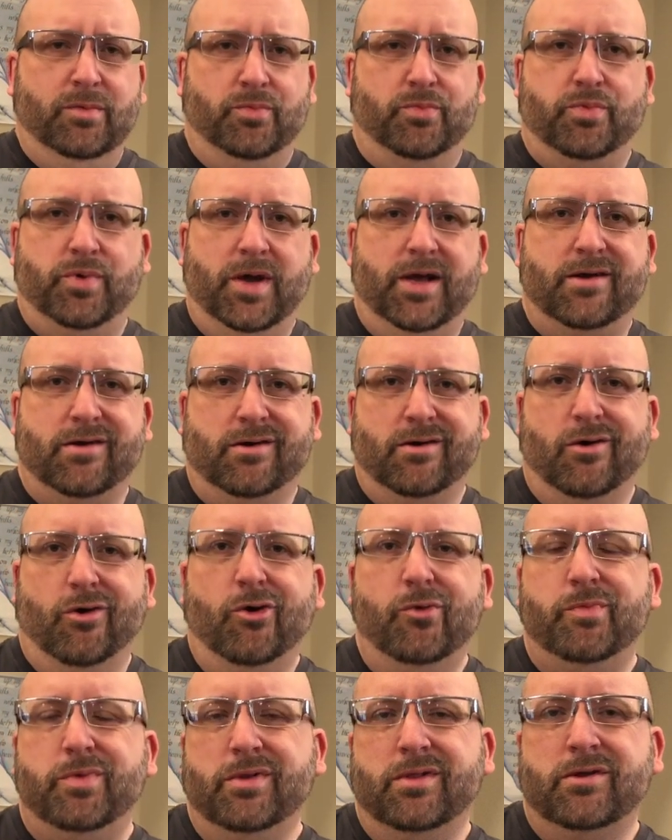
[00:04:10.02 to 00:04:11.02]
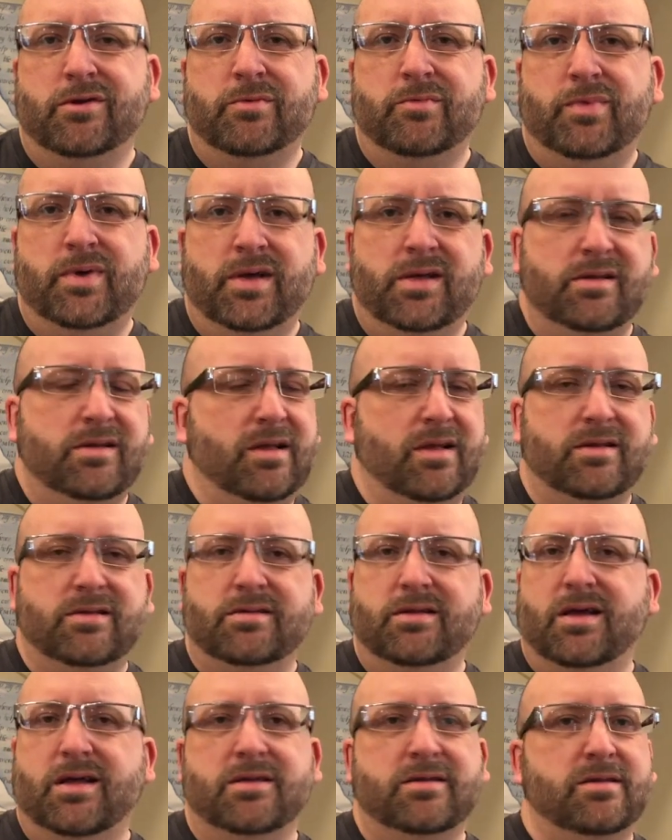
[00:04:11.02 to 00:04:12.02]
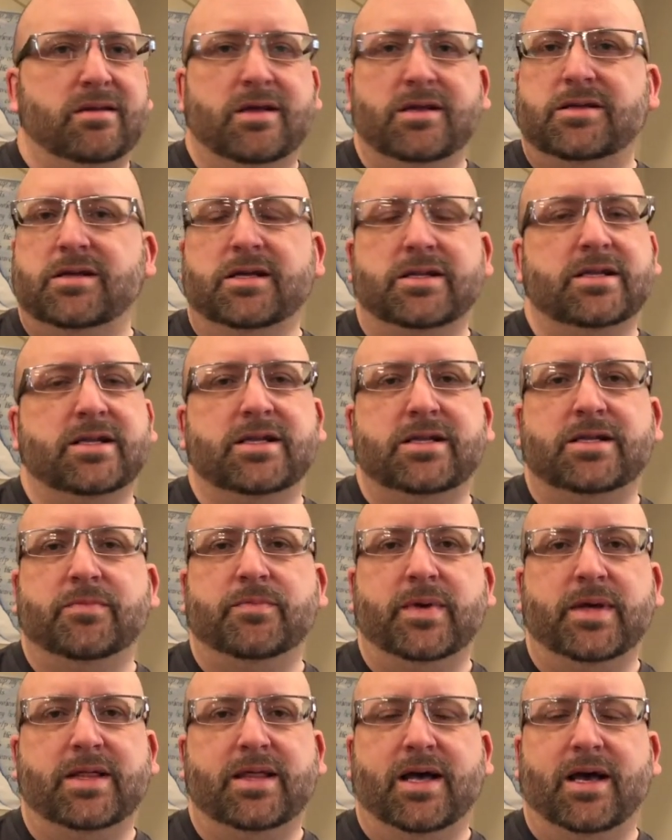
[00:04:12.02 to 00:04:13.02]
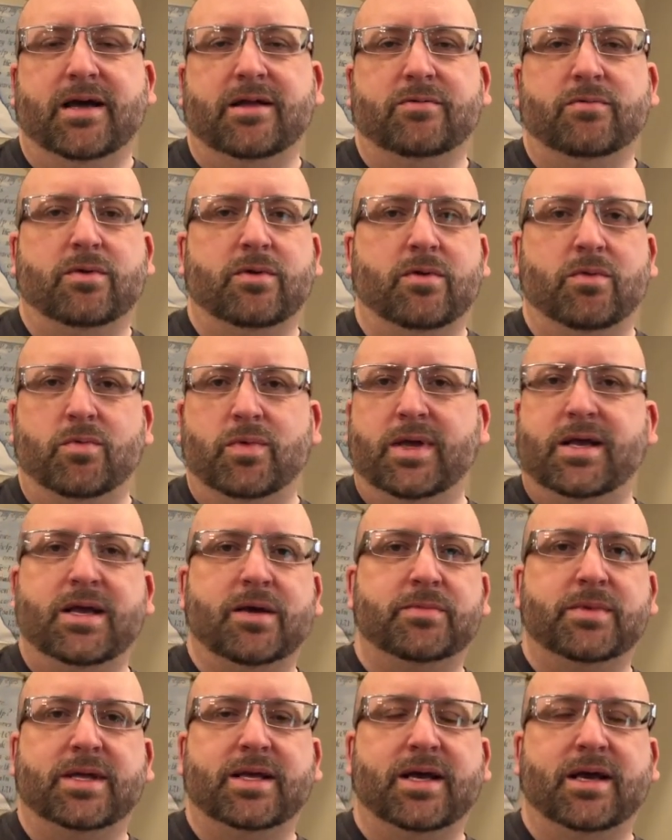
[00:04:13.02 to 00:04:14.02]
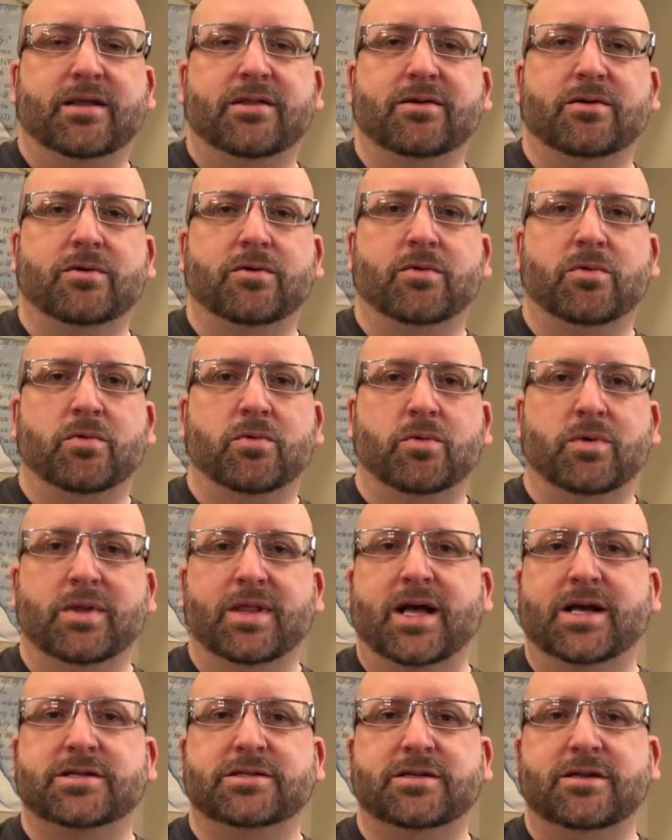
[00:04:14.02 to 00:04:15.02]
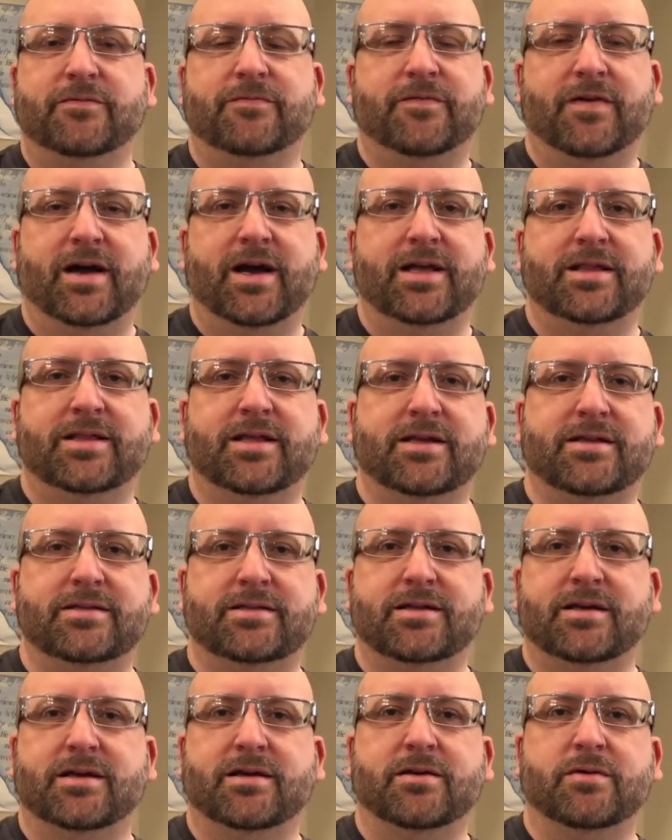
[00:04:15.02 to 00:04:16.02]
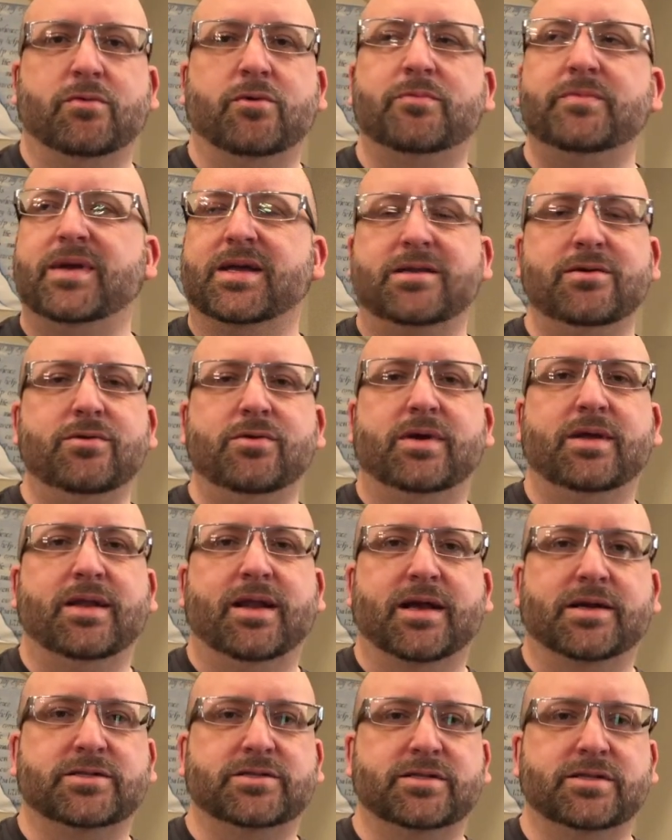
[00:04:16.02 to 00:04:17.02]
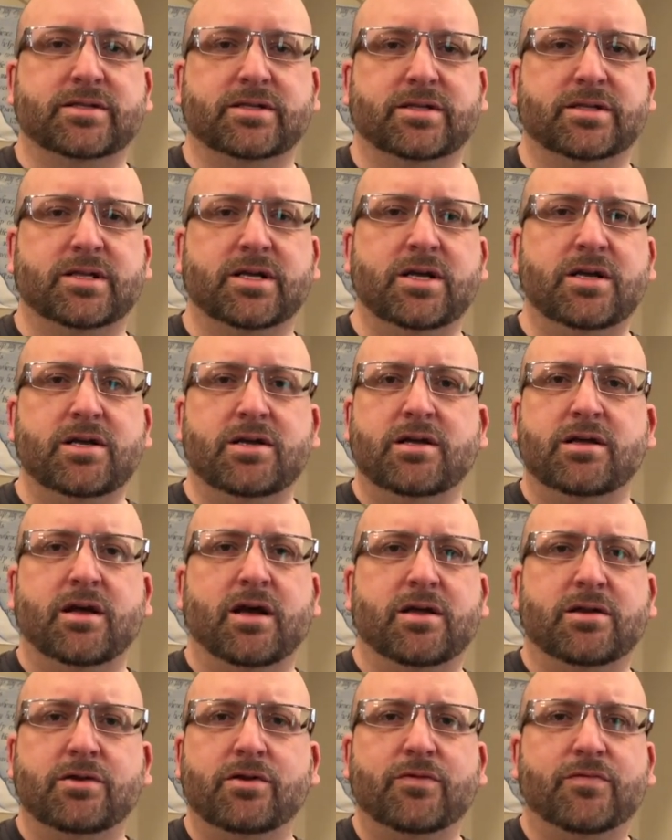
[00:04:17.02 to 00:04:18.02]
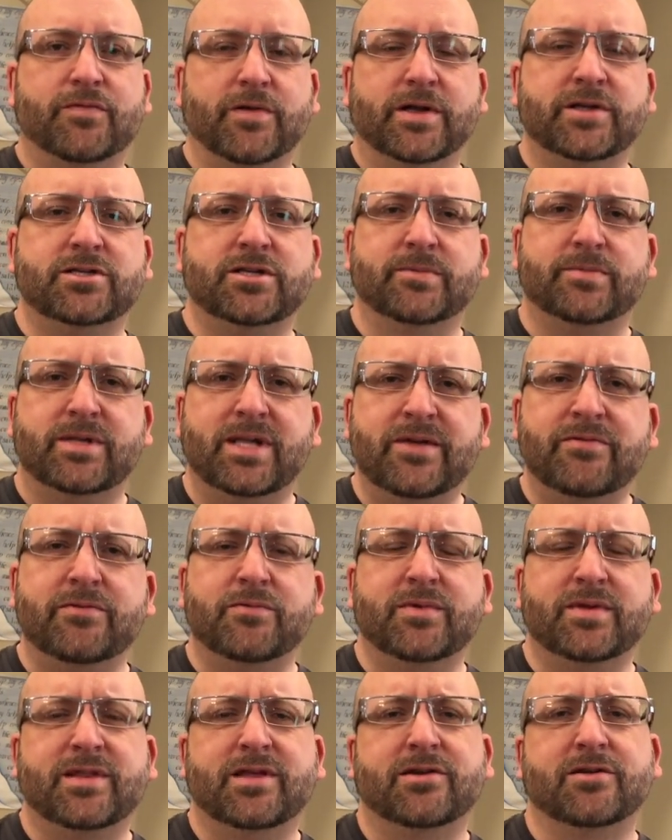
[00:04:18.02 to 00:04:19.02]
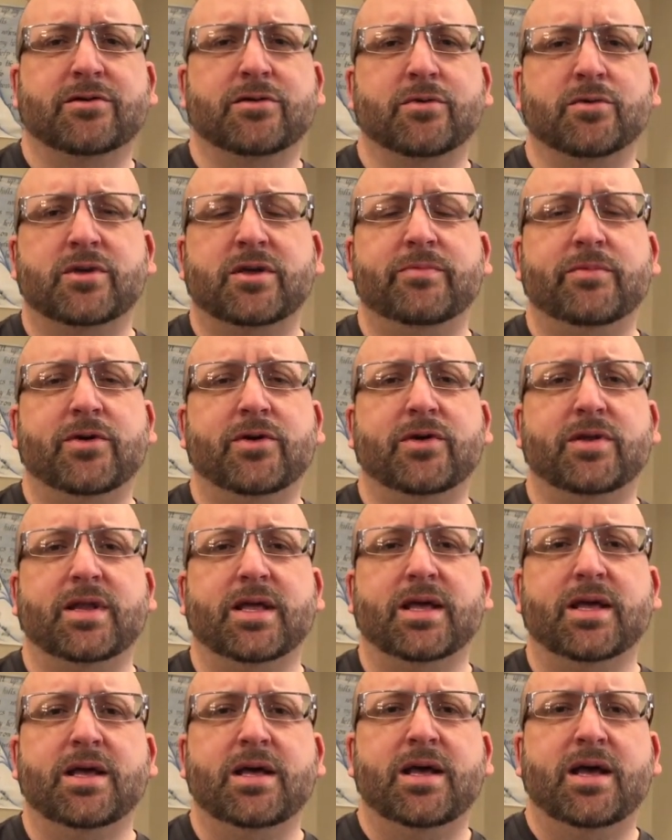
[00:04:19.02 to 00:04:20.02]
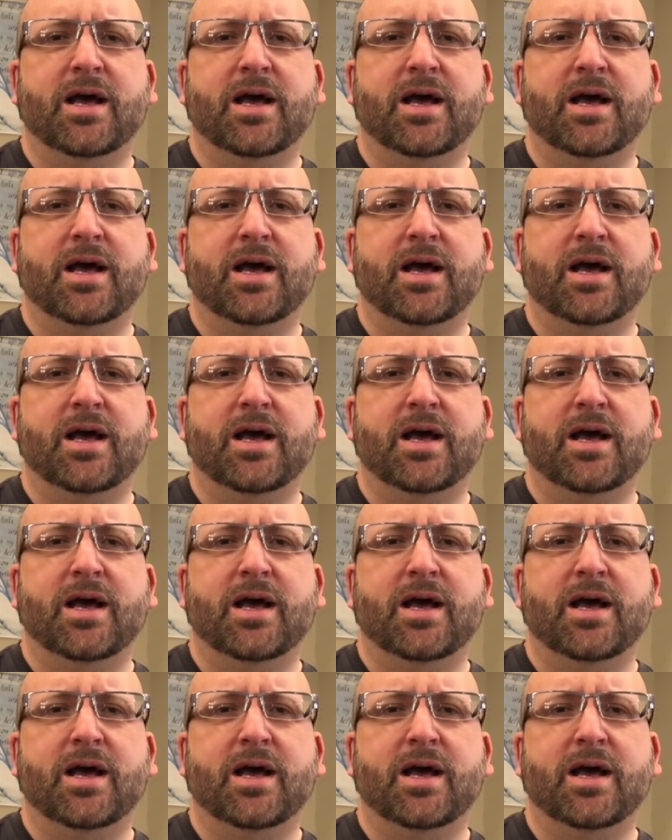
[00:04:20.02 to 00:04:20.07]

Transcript: break our hope a little bit, and, and it doesn't need to be that. When we come together, we'll actually find that uh, we'll make new connections, uh, new friendships, even within our own community.